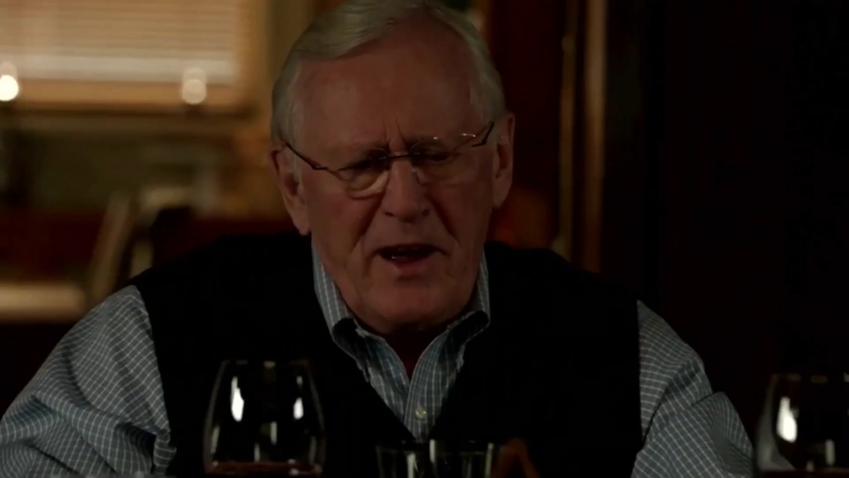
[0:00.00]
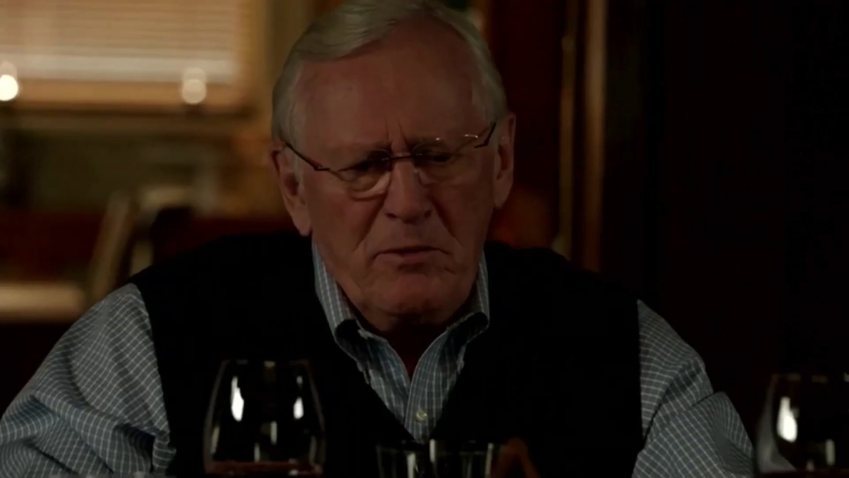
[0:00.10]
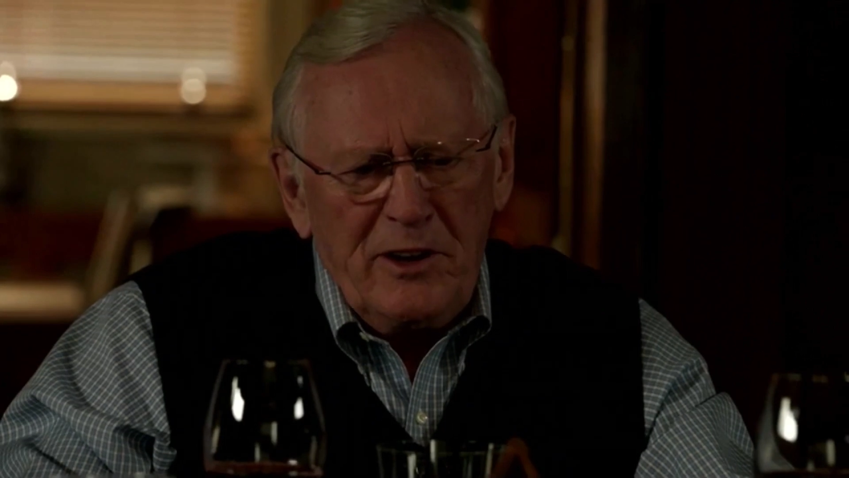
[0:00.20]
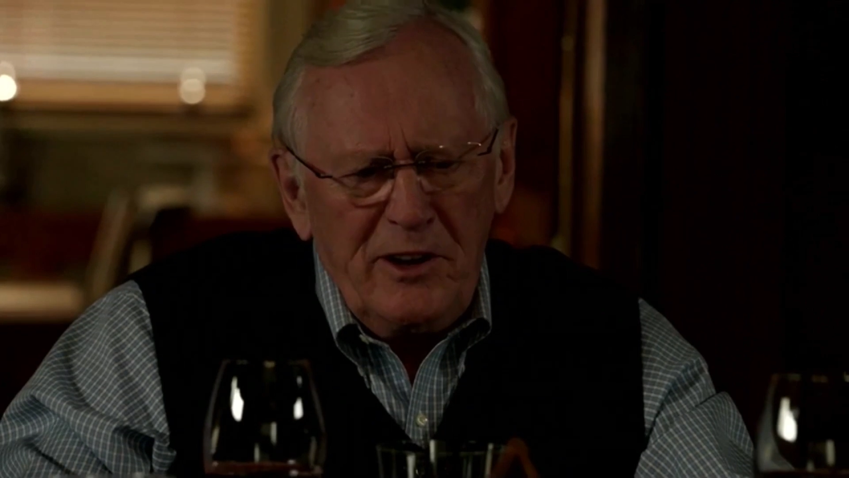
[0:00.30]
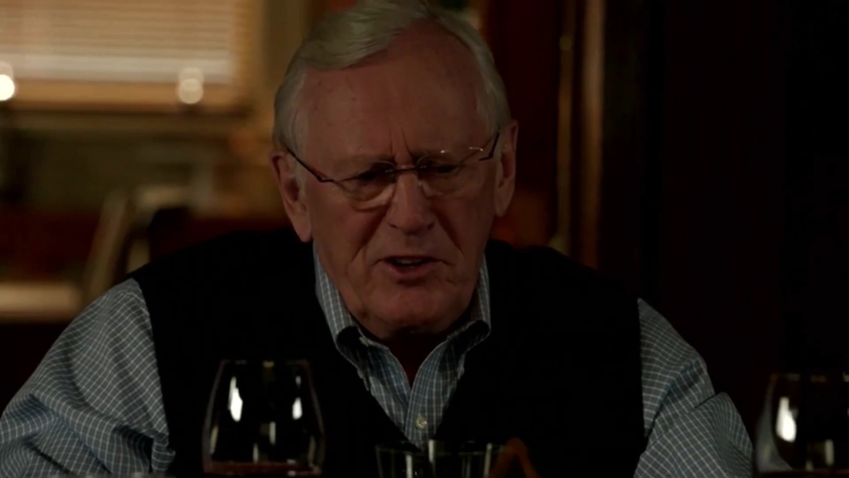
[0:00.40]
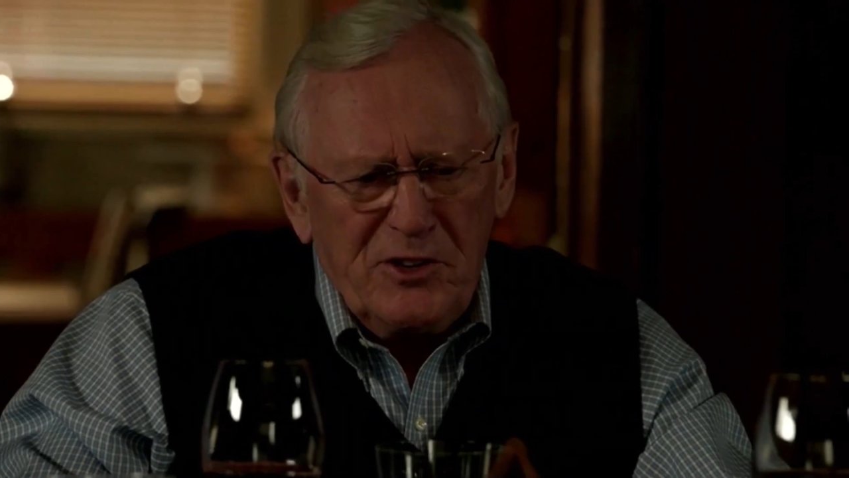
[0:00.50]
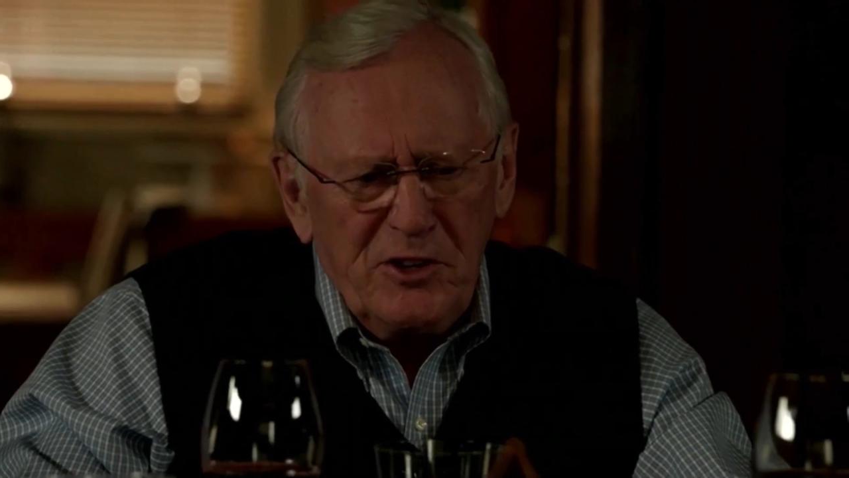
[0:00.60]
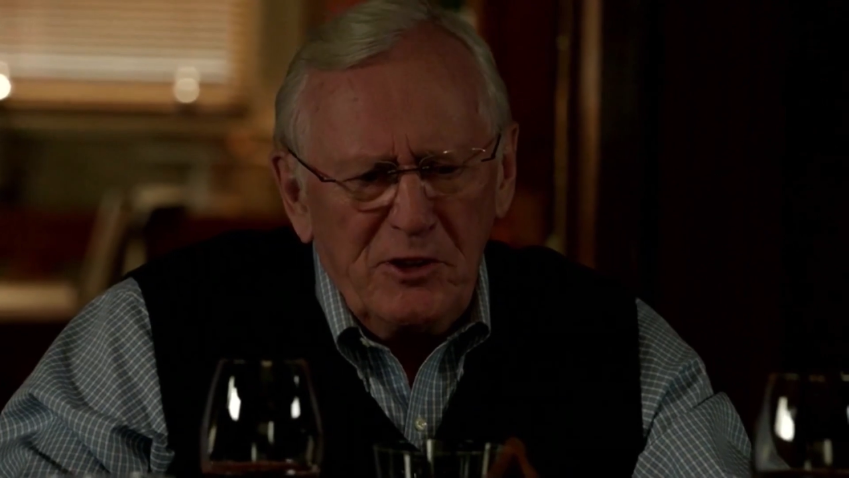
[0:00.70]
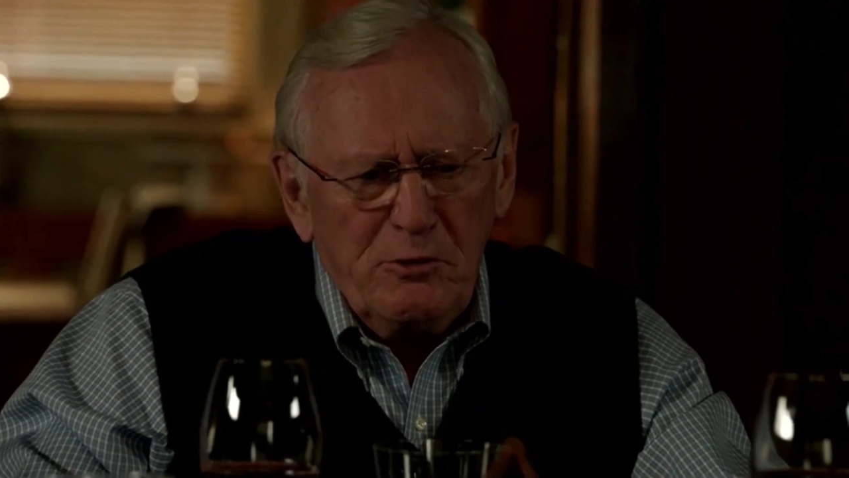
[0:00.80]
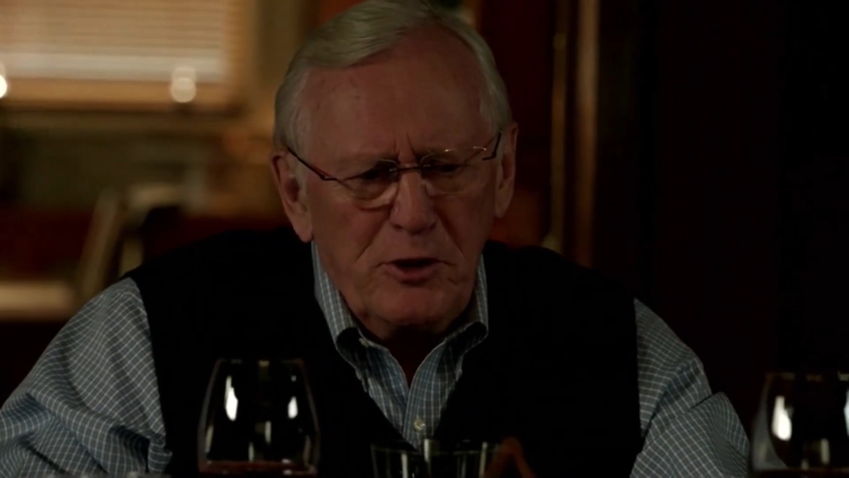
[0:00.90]
Family is
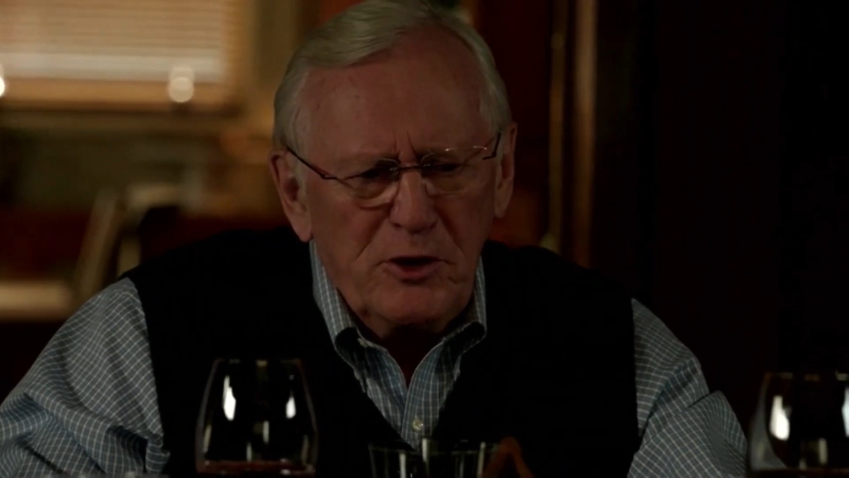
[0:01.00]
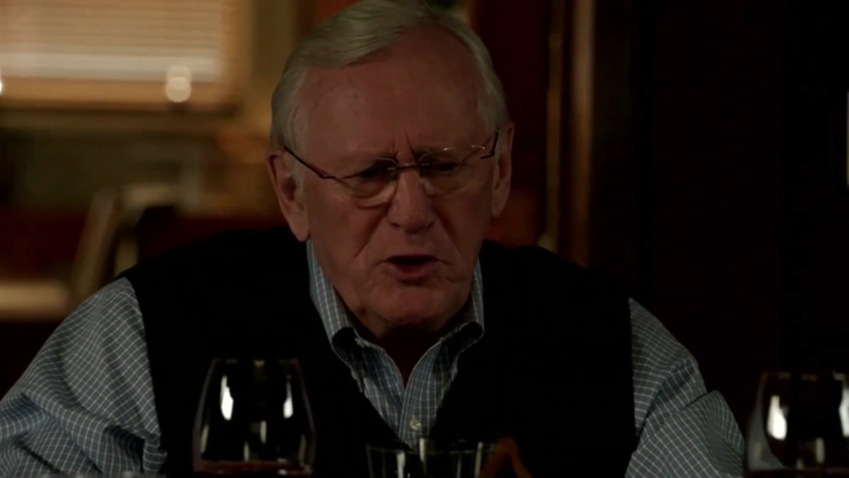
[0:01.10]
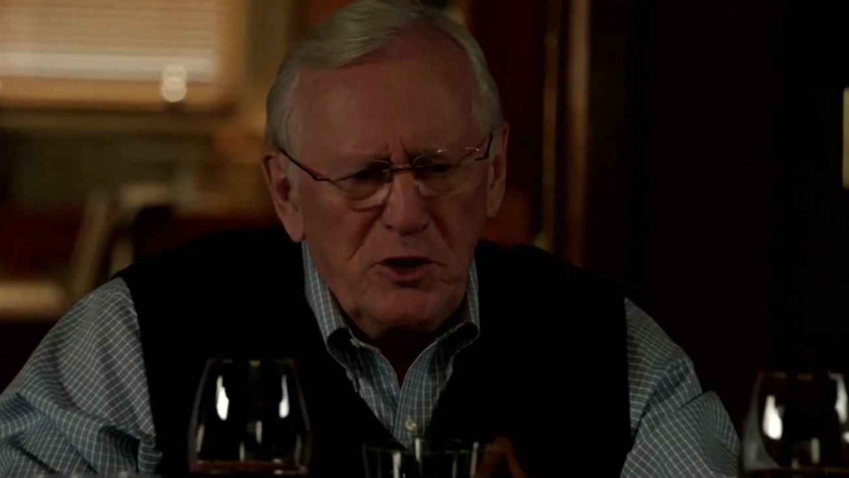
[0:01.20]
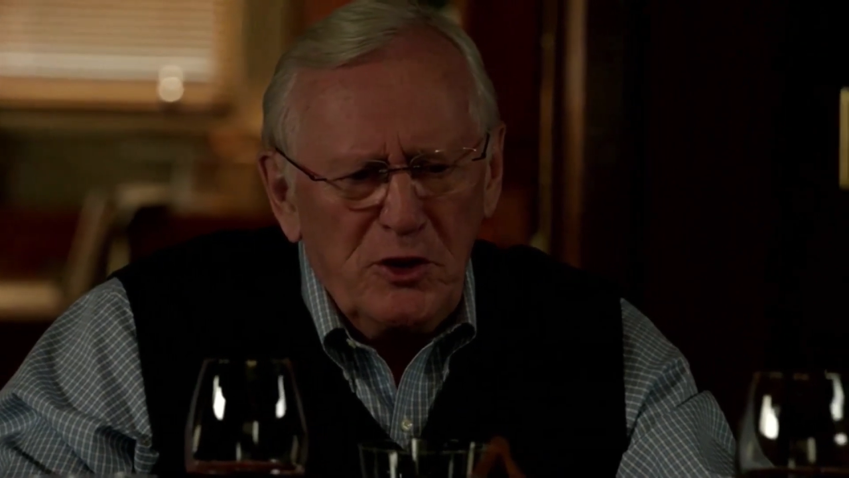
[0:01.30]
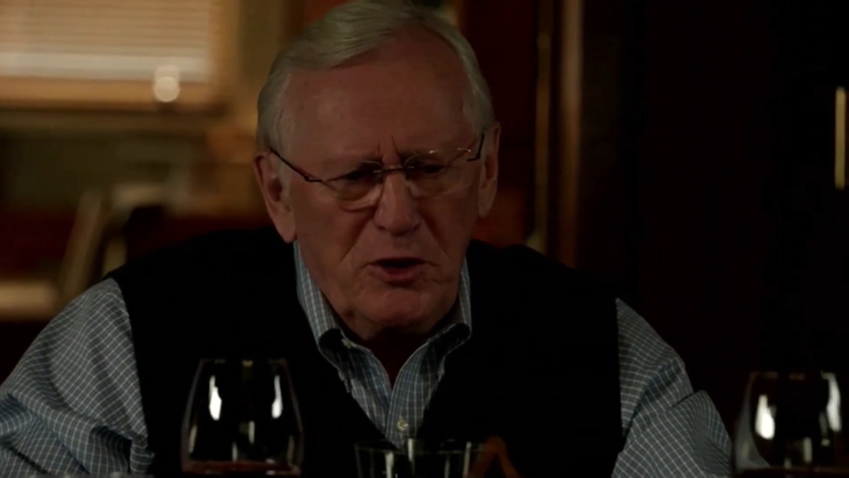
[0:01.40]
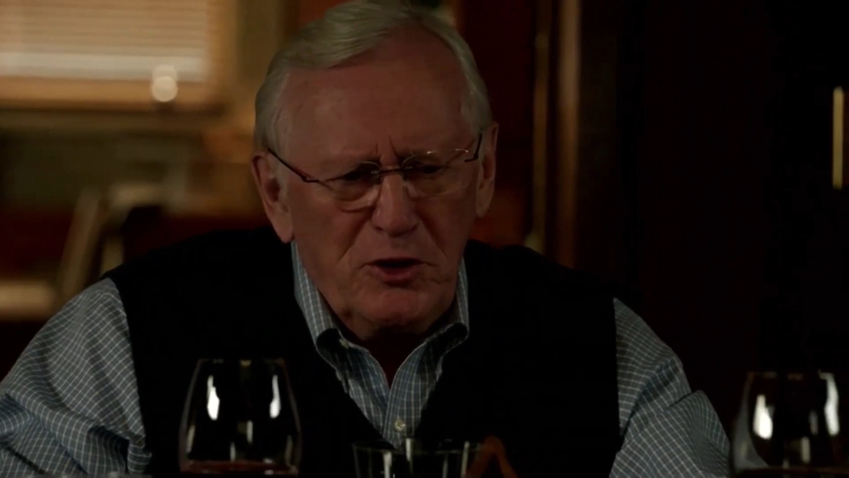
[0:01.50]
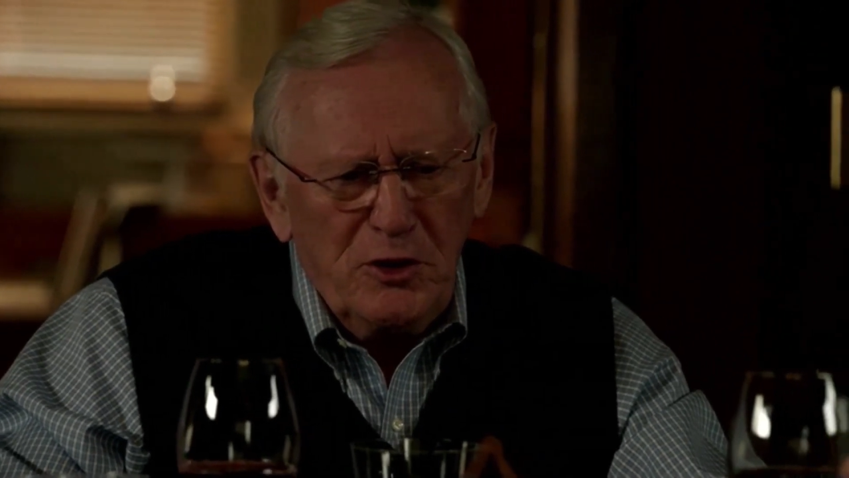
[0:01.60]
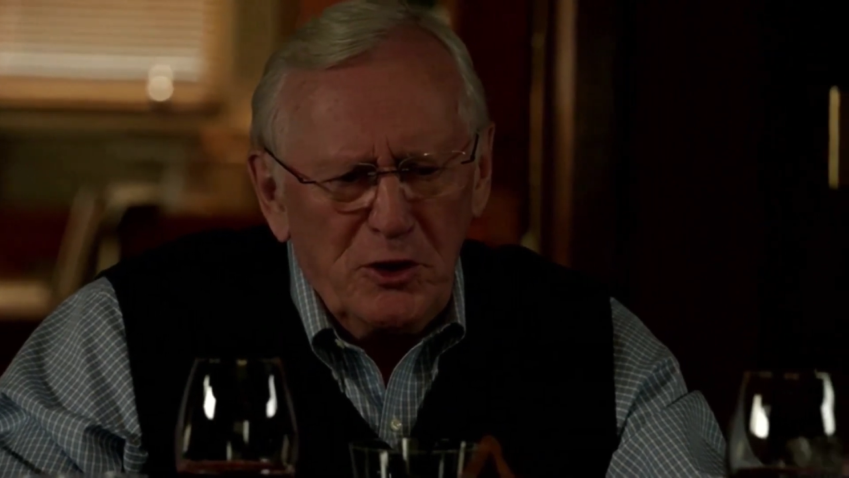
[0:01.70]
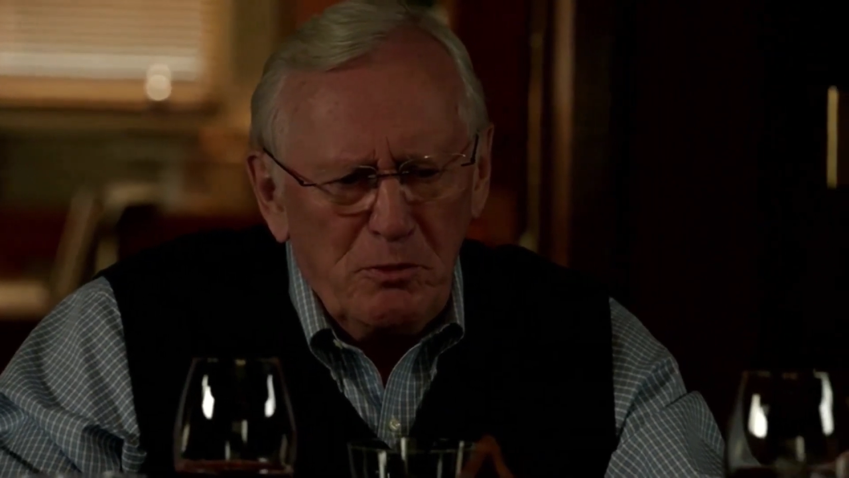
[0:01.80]
the original